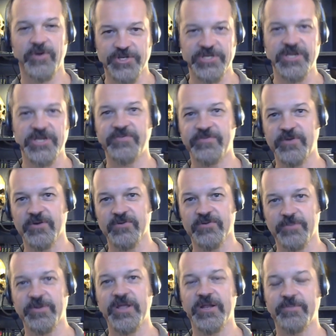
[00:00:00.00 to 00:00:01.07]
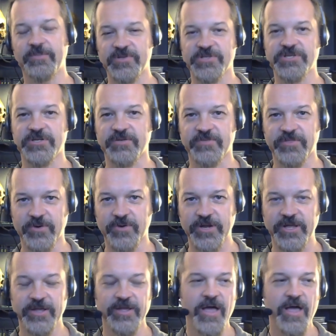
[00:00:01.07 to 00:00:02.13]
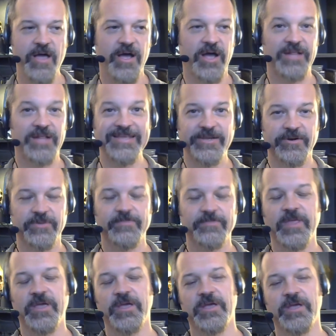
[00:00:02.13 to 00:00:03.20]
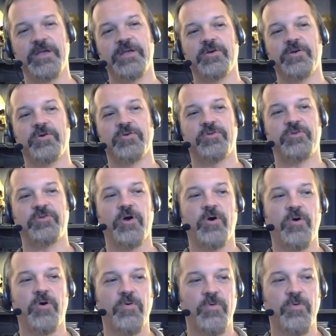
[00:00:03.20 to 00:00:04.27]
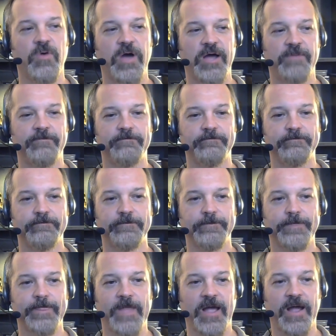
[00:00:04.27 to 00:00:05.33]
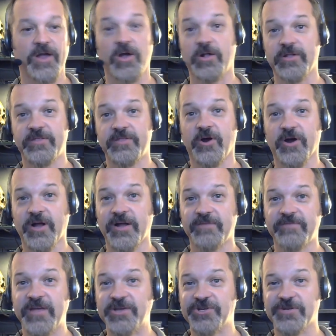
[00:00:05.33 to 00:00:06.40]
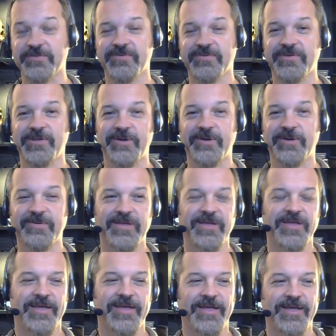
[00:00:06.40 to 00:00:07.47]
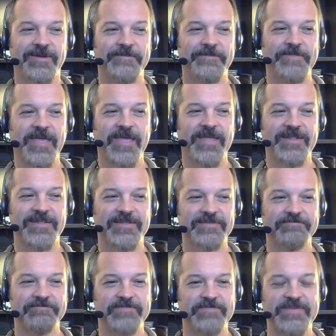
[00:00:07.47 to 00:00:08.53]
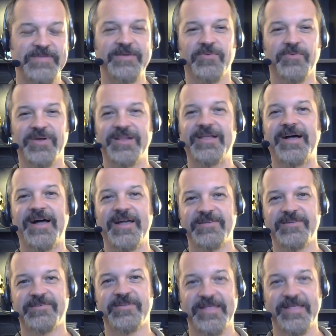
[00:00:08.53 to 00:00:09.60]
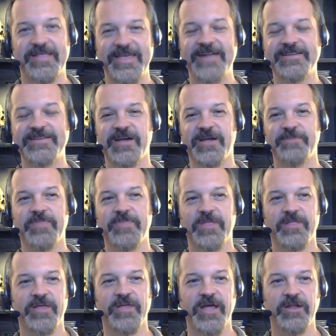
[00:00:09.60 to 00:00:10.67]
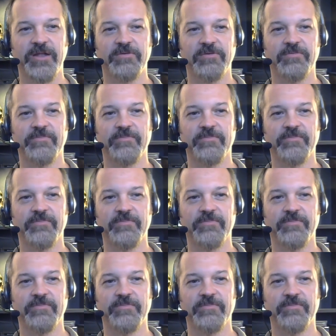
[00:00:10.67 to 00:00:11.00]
a chief, somebody in a position of authority, a leader. So I call it the Archon Invasion, and didn't realize at that time that